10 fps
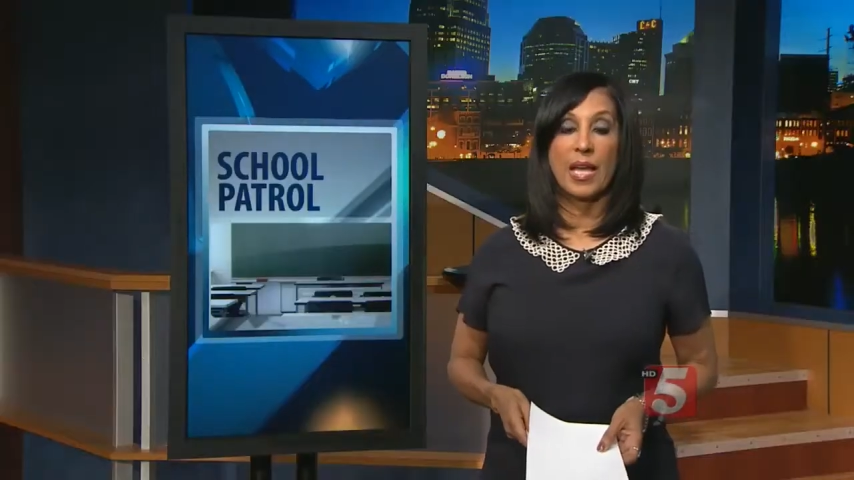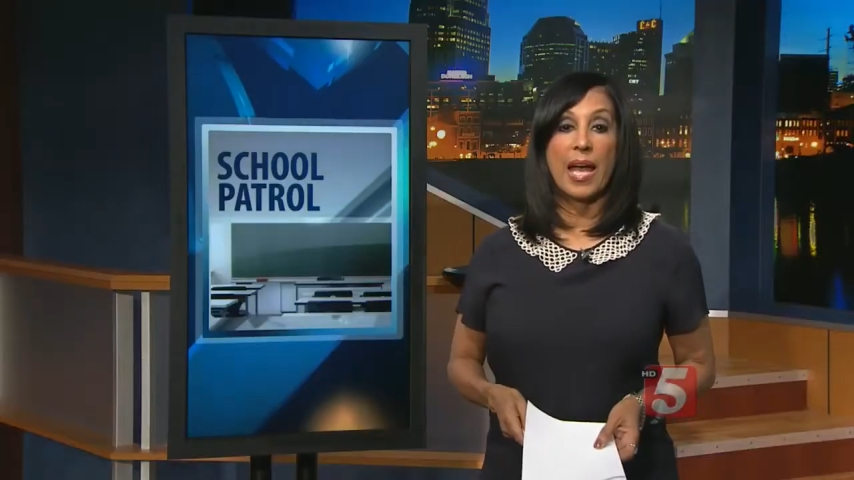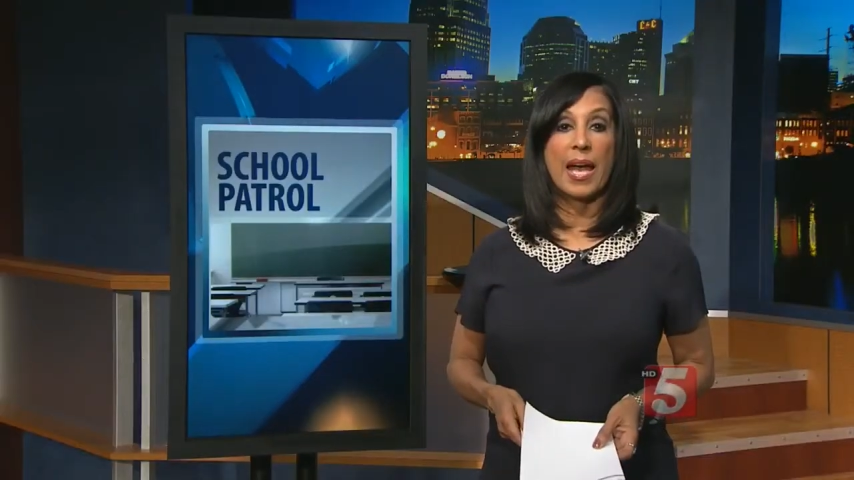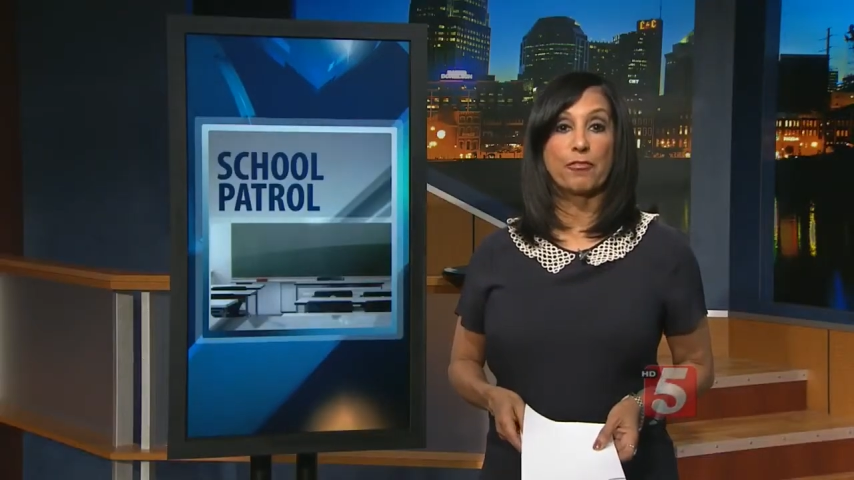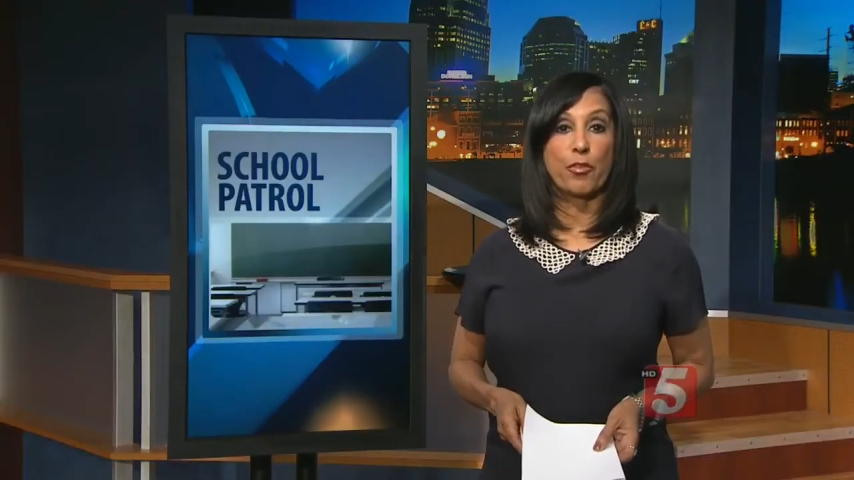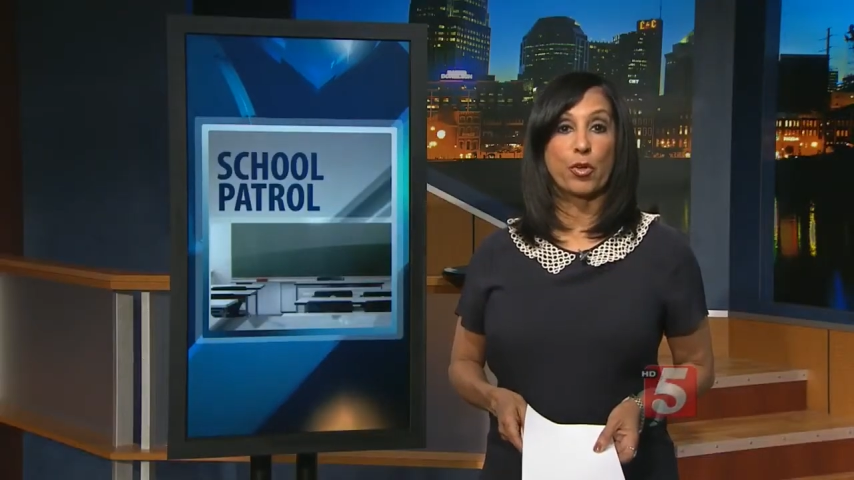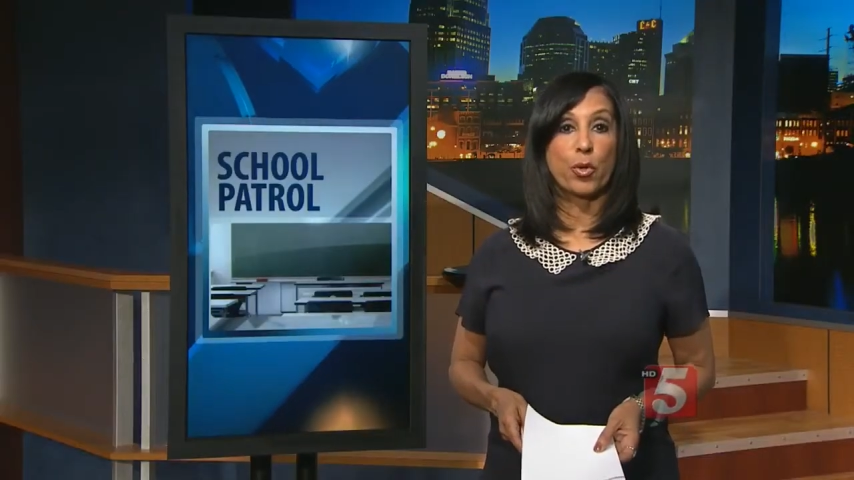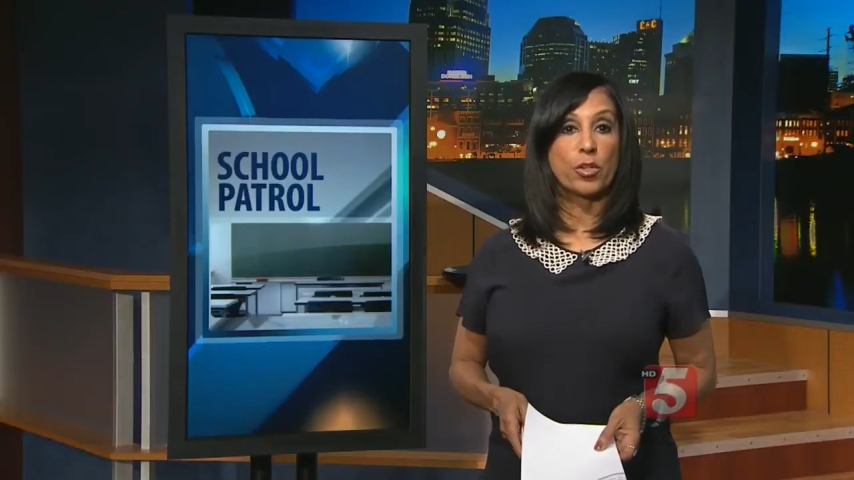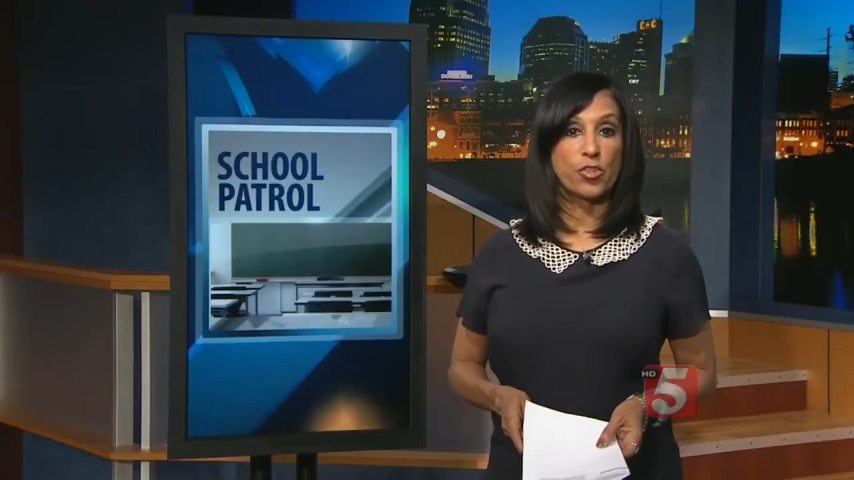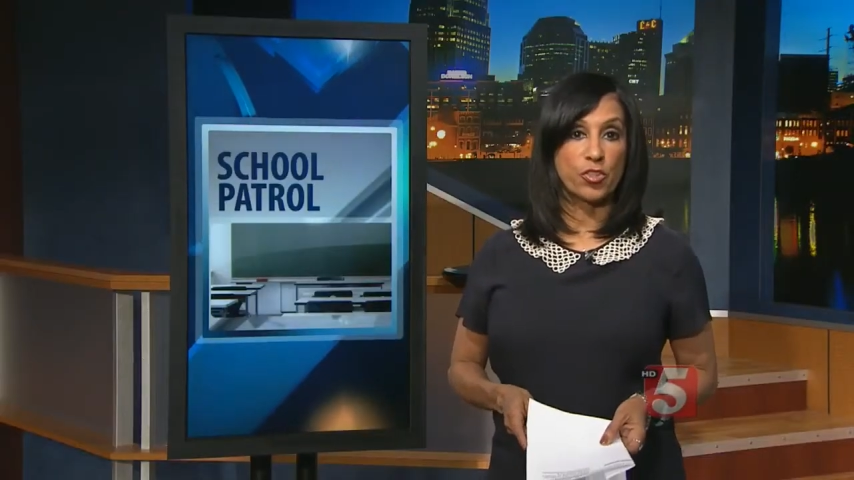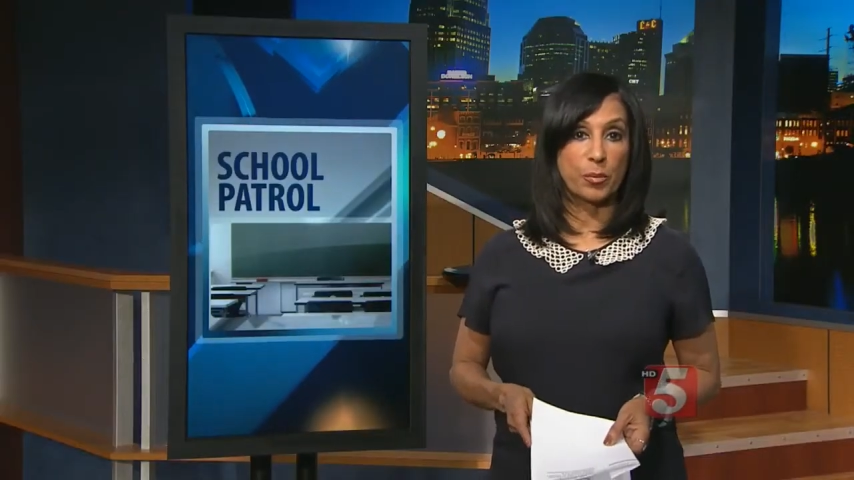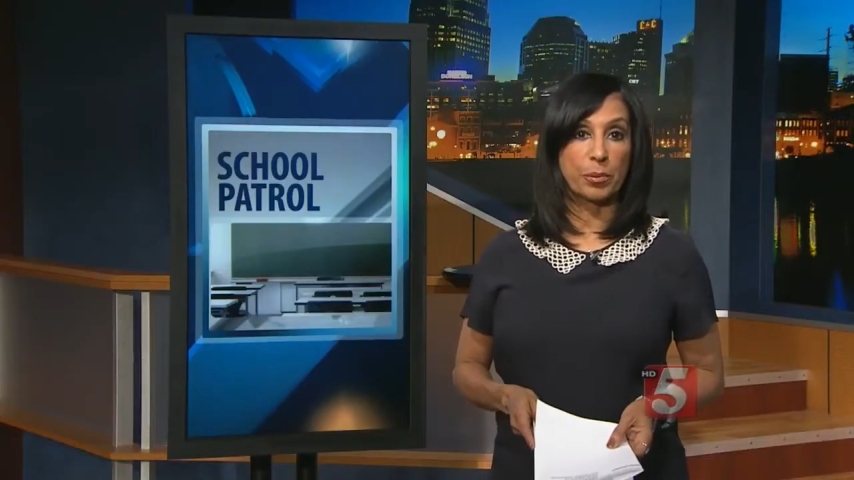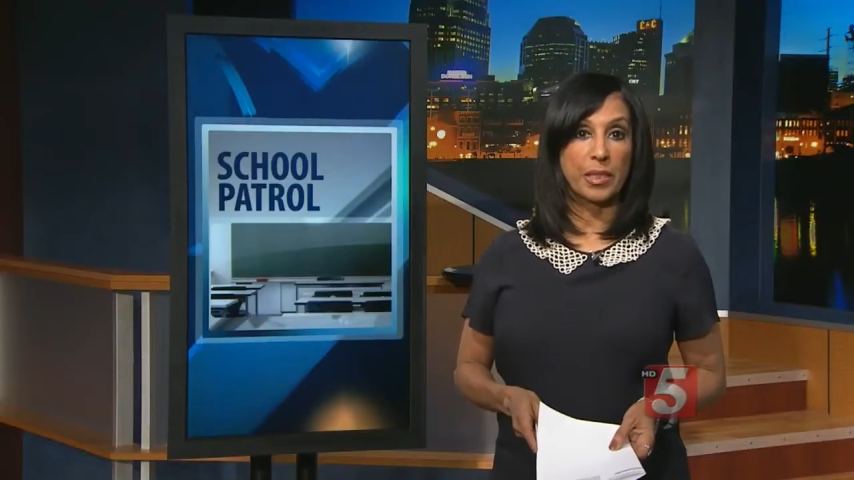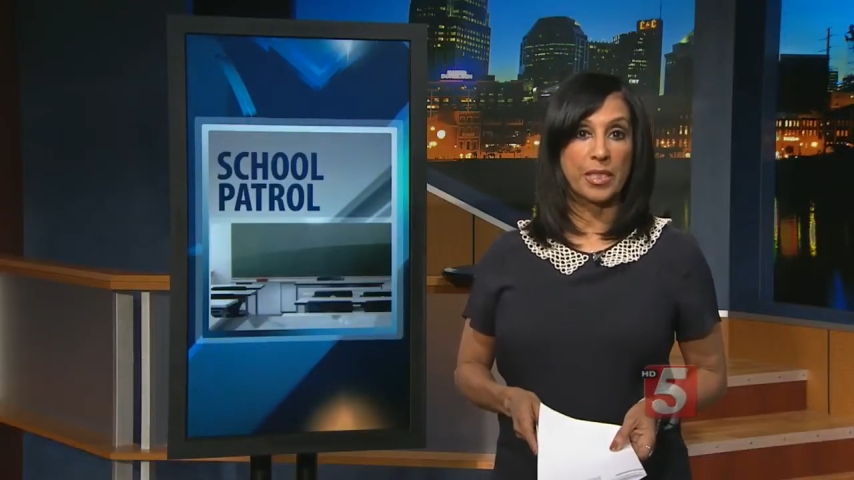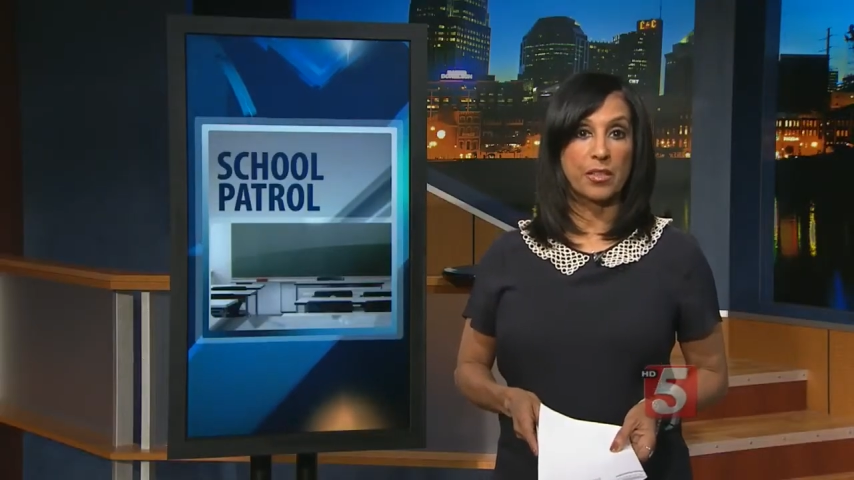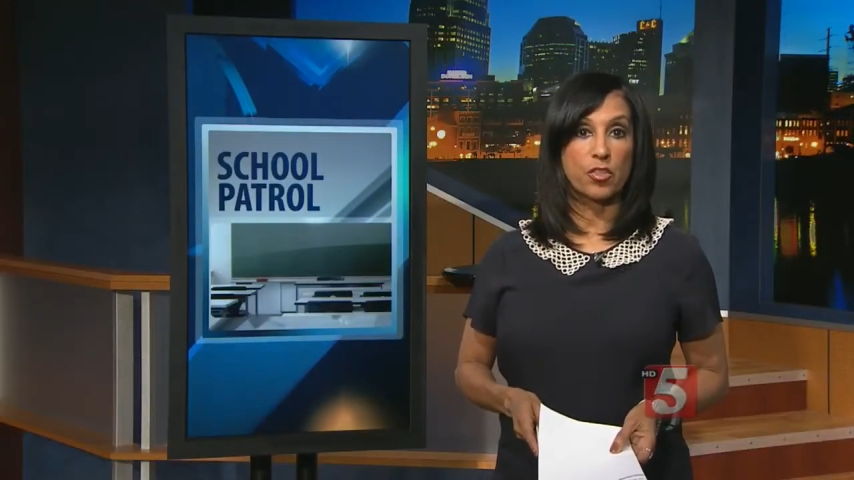After the course is completed,